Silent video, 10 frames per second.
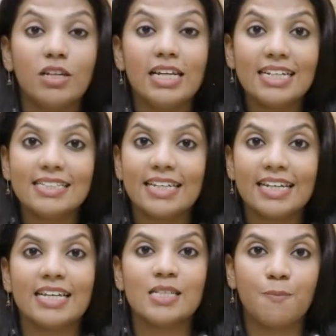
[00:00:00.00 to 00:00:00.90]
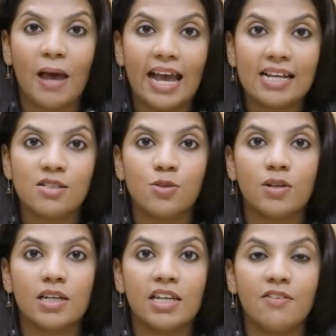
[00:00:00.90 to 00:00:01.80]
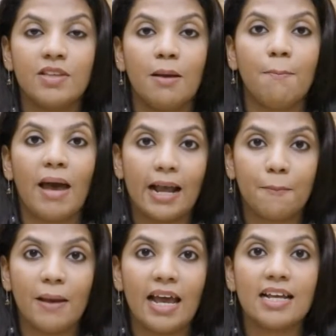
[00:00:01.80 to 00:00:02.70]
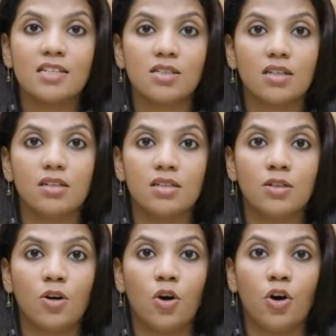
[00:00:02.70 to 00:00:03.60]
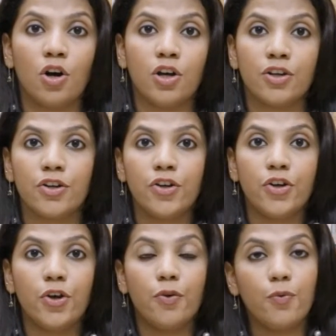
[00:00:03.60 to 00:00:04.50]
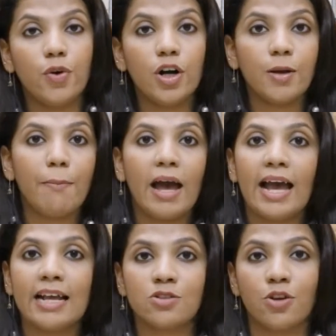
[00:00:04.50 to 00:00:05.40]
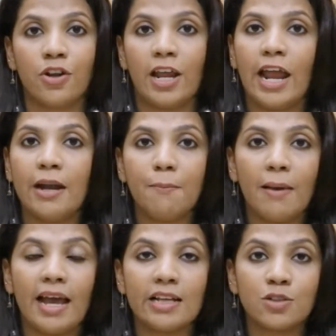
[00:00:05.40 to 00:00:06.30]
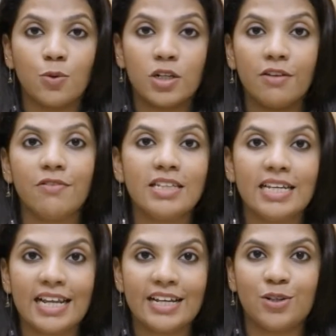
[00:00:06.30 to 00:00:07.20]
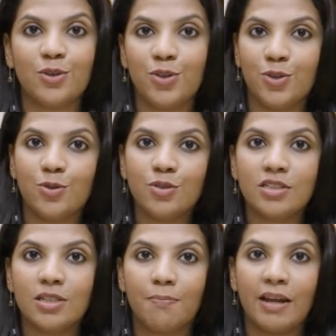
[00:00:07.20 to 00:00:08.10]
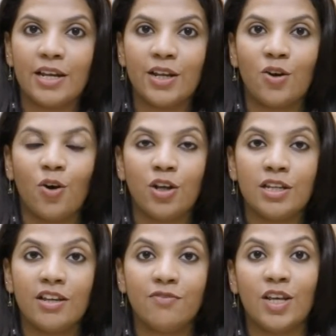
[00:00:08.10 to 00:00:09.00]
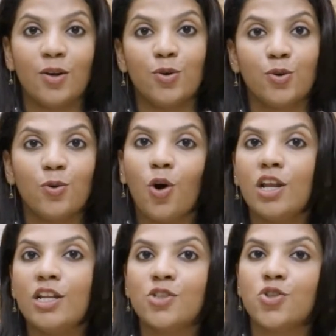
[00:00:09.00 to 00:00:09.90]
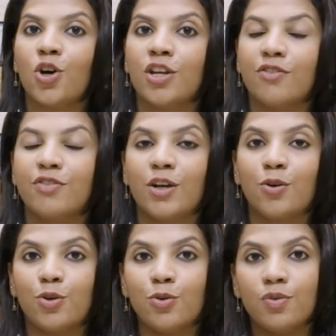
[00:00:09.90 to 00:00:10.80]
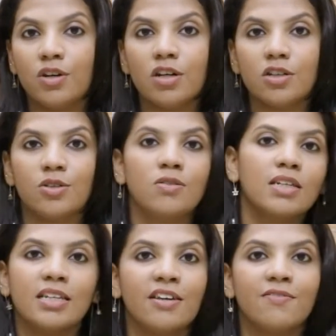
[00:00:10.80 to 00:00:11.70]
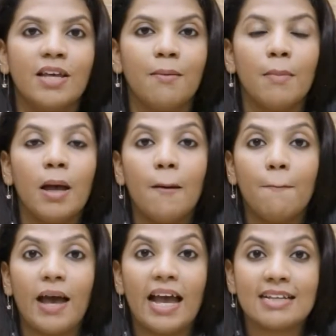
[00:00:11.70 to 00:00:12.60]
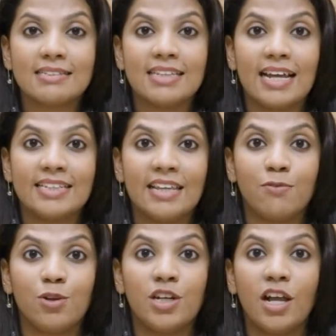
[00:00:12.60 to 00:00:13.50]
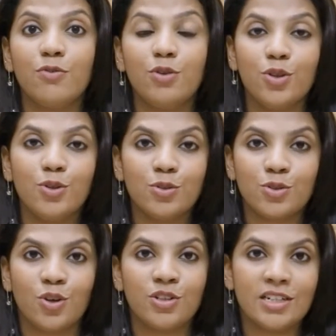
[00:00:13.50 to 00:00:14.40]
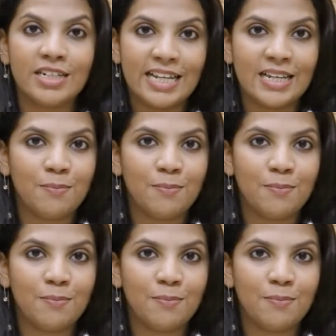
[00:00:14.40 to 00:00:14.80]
next thing is bags. You can give them backpacks or work bags or handbags, whatever they like to use, depending on if they go to college or if they go to work. You can give them bags that they would love to use on the daily